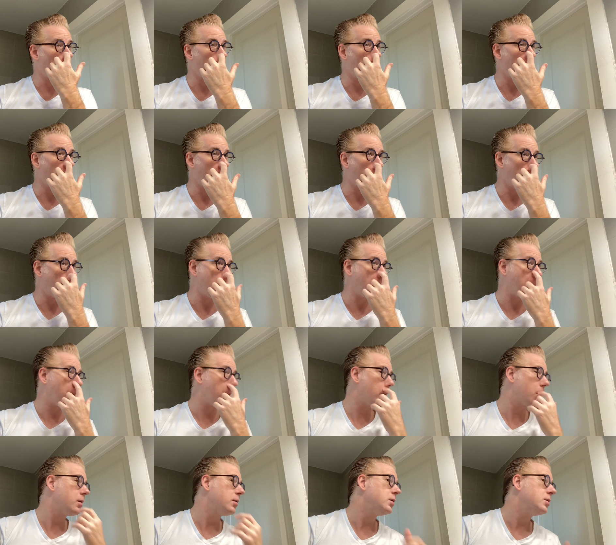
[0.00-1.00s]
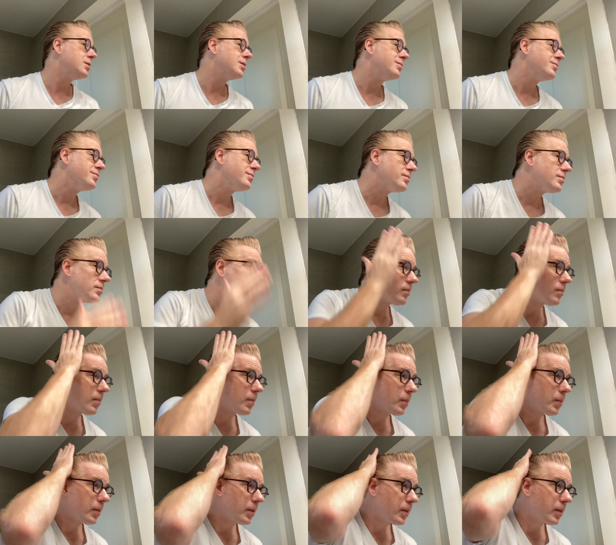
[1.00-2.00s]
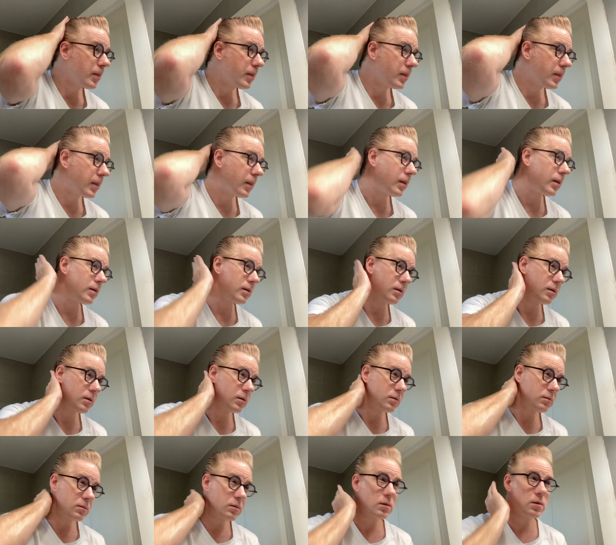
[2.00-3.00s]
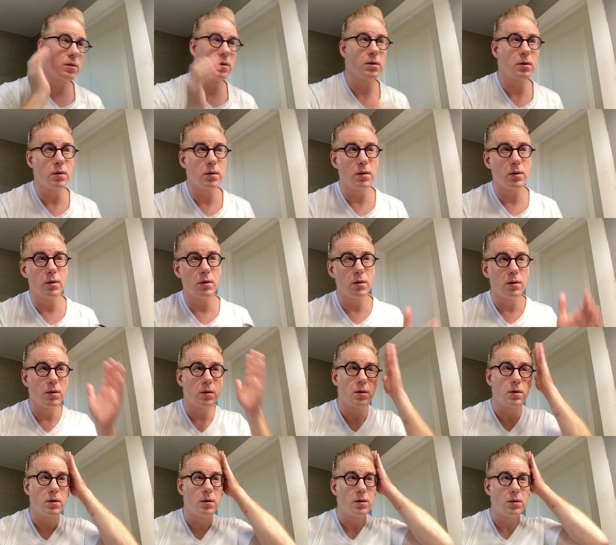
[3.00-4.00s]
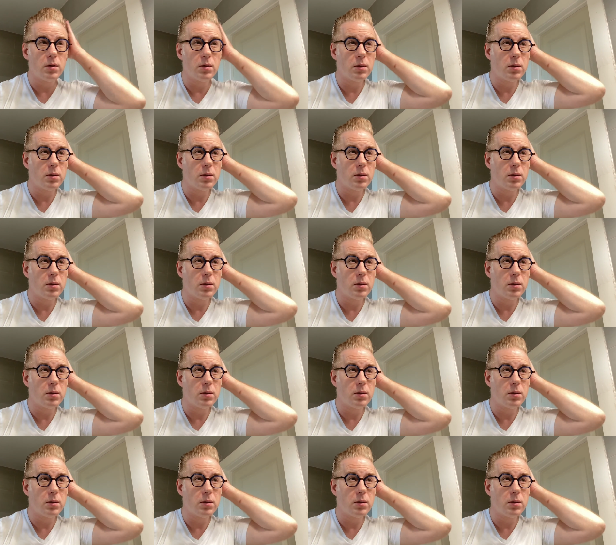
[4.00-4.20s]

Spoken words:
Nothing is said.